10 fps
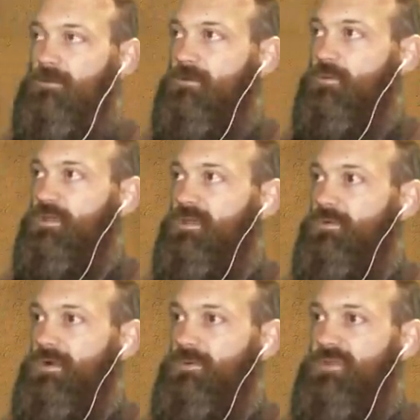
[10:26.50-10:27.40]

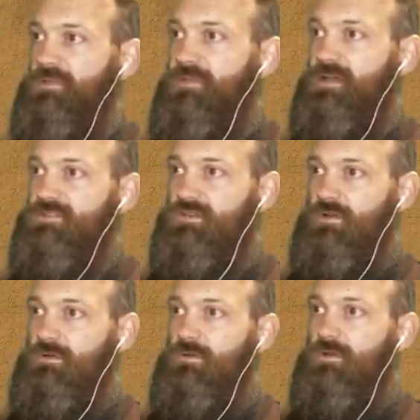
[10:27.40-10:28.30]
without that.
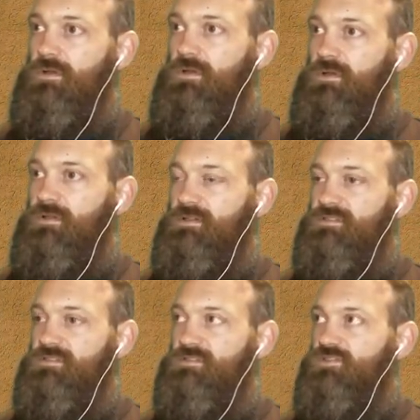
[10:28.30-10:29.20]
So
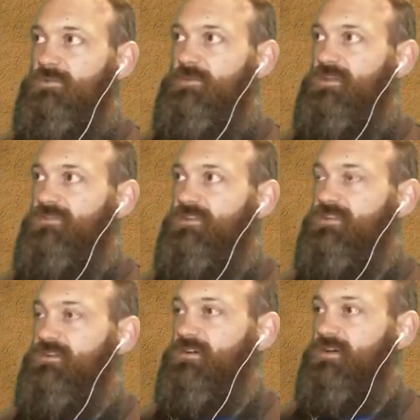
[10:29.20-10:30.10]
let's jump into
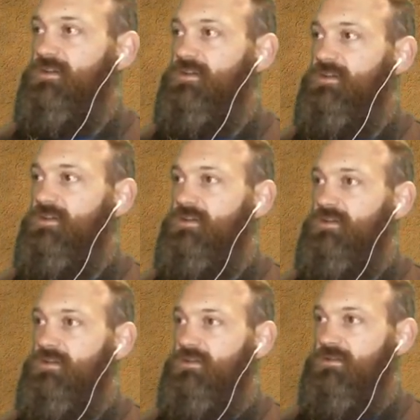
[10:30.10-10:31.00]
FNEI
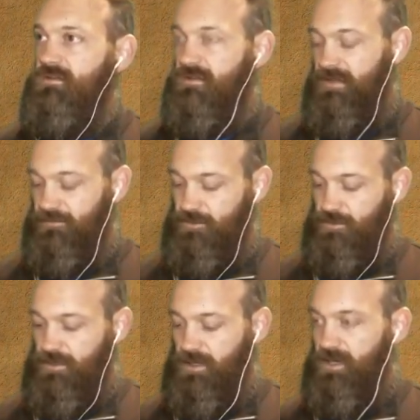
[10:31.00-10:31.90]
and have a
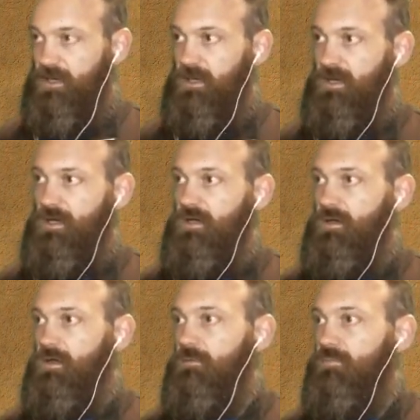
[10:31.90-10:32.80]
look at